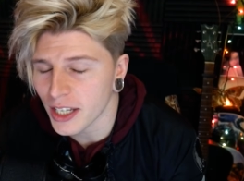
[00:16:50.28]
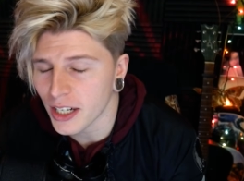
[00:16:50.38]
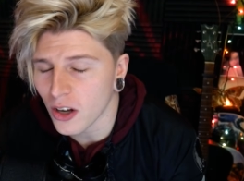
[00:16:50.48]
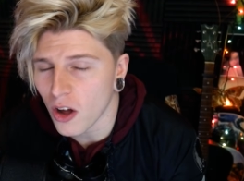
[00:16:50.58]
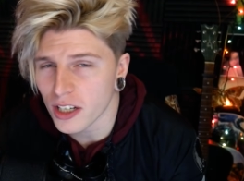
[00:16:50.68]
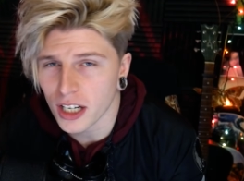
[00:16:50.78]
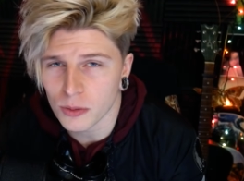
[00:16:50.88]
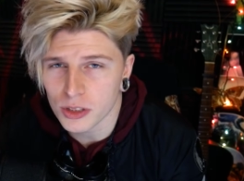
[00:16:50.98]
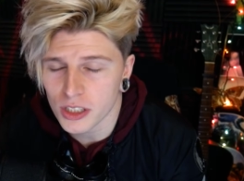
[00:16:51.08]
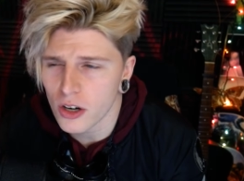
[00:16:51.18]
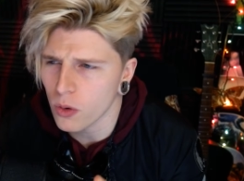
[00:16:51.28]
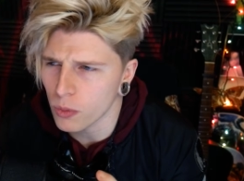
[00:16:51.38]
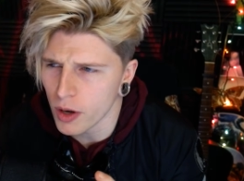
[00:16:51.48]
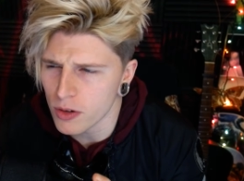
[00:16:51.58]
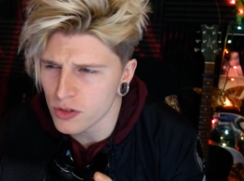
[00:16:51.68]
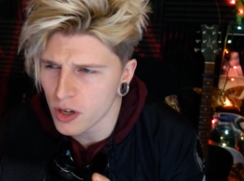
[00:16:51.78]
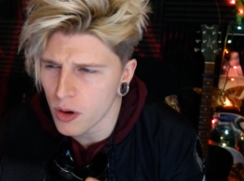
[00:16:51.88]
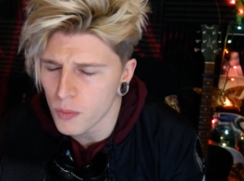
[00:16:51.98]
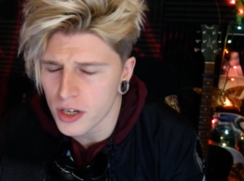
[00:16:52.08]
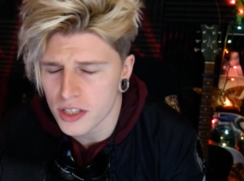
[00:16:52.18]
get in contact with Sarah, or rather
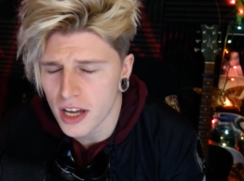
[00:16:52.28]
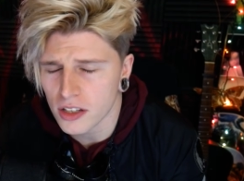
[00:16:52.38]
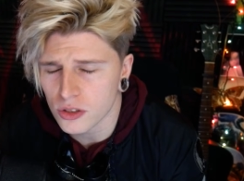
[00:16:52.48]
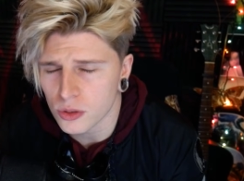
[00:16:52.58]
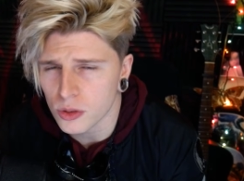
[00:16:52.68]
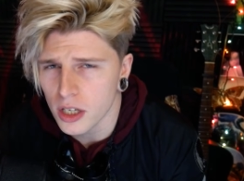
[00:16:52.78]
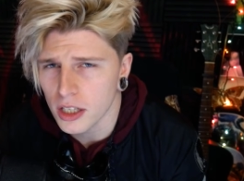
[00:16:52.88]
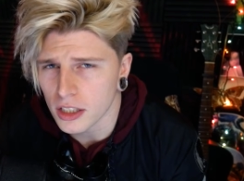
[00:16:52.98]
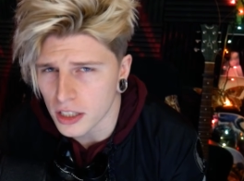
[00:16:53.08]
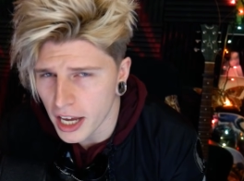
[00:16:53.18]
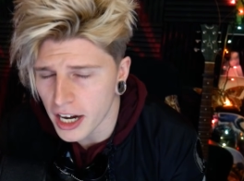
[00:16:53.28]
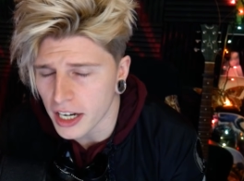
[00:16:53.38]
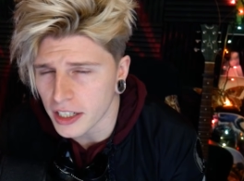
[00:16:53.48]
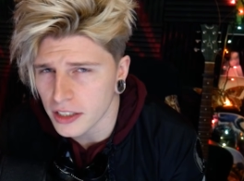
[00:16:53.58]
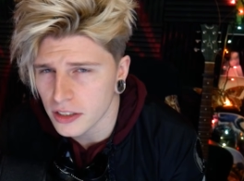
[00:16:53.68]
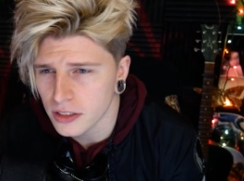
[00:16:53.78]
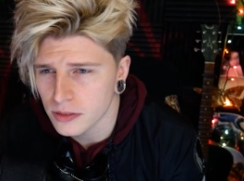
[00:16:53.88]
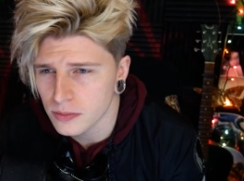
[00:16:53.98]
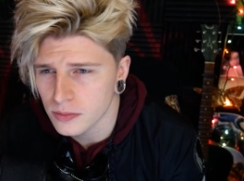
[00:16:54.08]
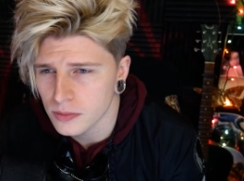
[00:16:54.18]
Sarah reached out to Lane.
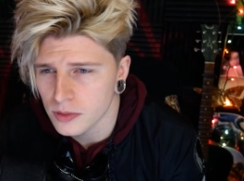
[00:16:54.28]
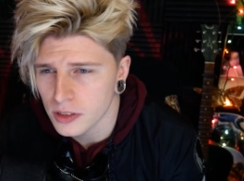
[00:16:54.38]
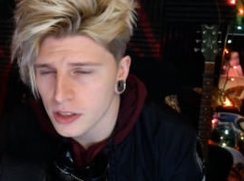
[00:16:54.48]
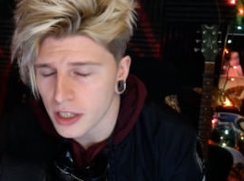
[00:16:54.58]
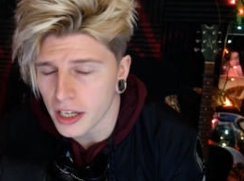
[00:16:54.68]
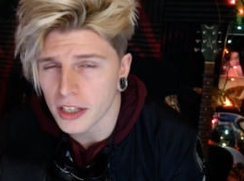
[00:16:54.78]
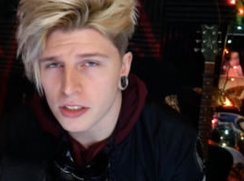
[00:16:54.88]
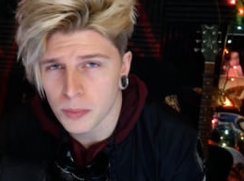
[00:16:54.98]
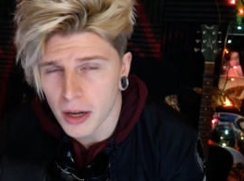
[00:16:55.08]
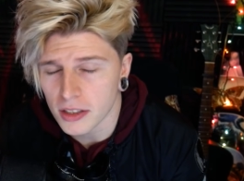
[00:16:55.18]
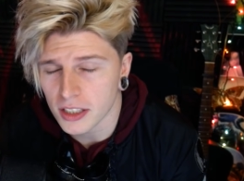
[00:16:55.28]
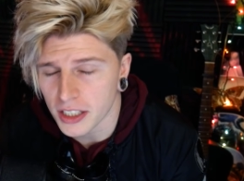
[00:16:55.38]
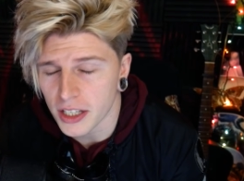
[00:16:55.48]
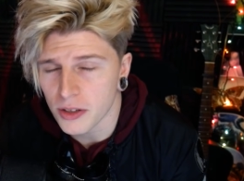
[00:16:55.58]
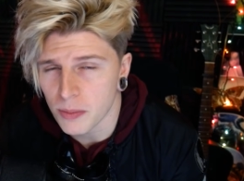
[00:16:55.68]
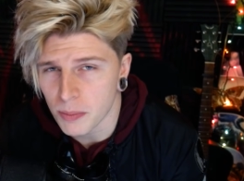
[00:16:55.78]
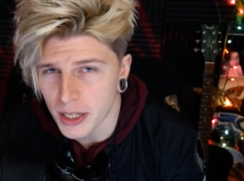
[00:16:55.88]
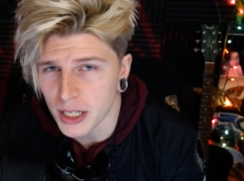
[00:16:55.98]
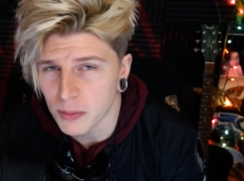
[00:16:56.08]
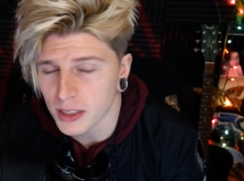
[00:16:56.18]
It's about to get
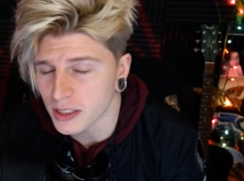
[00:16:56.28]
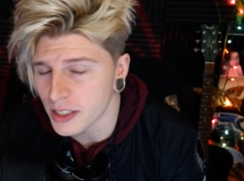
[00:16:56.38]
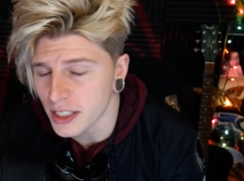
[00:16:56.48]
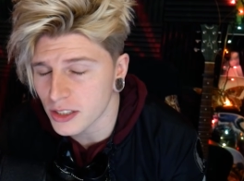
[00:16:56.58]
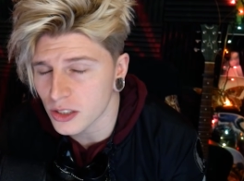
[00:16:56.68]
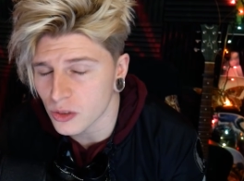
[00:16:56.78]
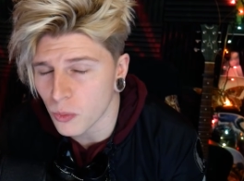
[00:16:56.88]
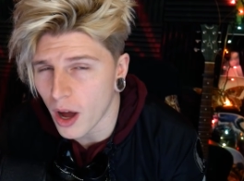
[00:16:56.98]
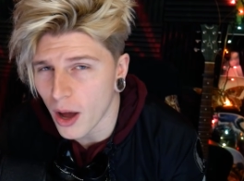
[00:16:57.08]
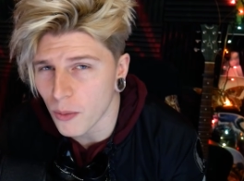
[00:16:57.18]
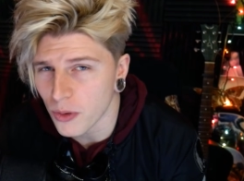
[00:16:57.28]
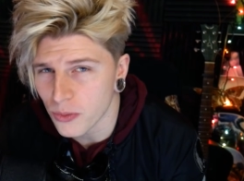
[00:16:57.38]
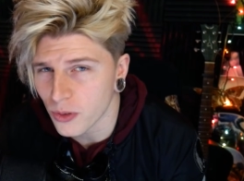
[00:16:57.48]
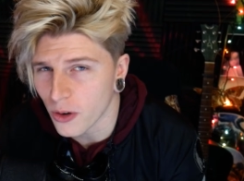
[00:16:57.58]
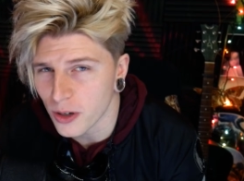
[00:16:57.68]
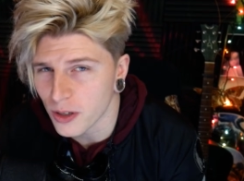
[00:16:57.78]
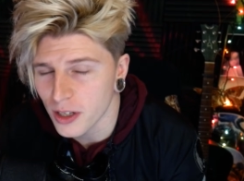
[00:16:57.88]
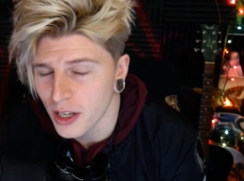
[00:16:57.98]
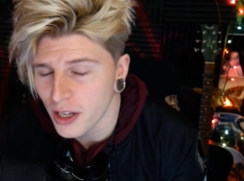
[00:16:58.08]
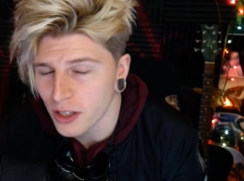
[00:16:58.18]
big because this is why we've started
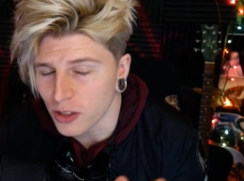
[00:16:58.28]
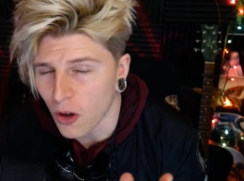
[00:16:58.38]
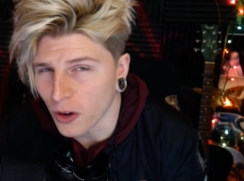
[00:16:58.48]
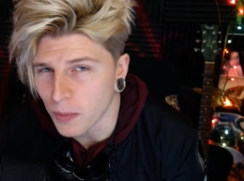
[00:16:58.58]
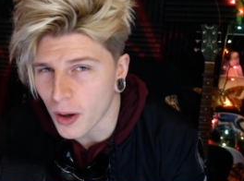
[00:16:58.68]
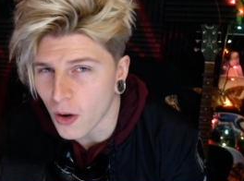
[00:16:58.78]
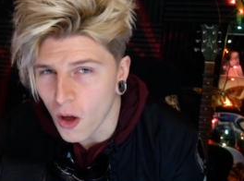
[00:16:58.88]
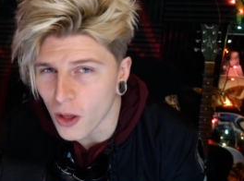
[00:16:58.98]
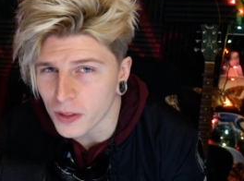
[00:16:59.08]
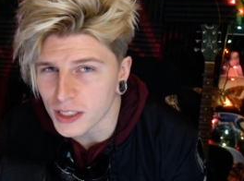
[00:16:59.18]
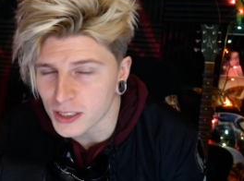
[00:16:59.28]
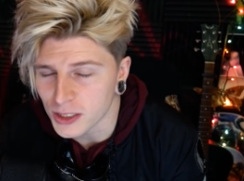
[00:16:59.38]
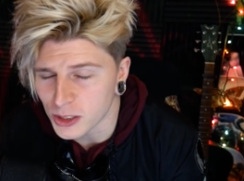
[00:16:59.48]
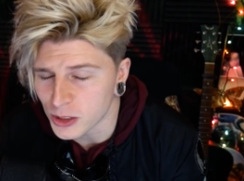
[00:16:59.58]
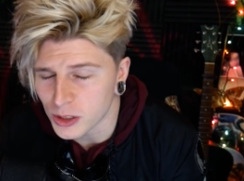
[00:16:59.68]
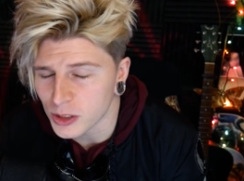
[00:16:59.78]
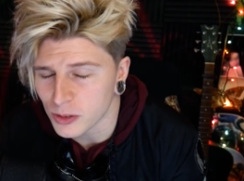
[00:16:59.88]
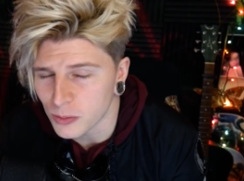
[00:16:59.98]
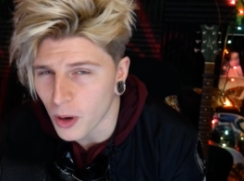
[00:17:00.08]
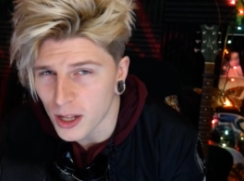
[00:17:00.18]
talking about all of this, this is
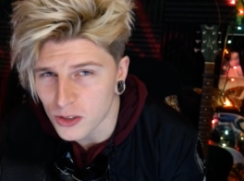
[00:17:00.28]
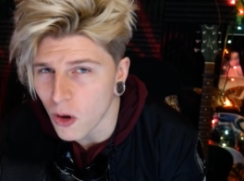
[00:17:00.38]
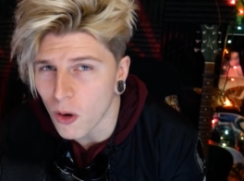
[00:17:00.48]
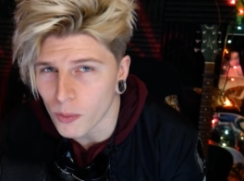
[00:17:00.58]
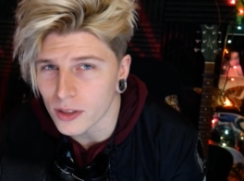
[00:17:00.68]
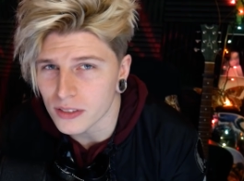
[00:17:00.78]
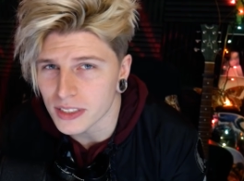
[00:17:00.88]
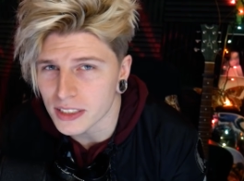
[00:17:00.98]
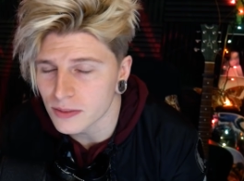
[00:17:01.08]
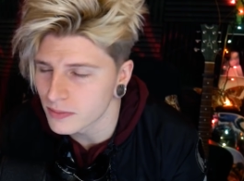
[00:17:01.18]
why it's all relevant.